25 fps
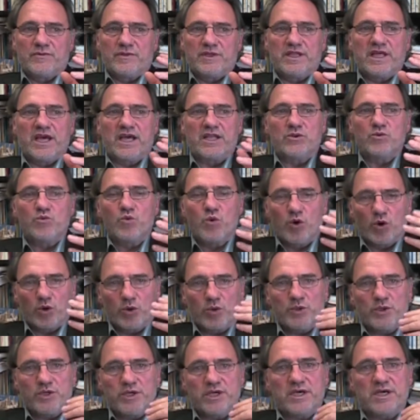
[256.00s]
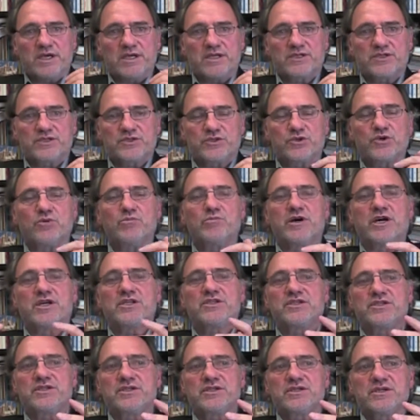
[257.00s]
that worries us so
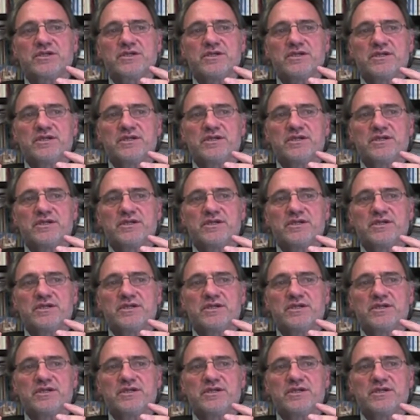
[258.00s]
much,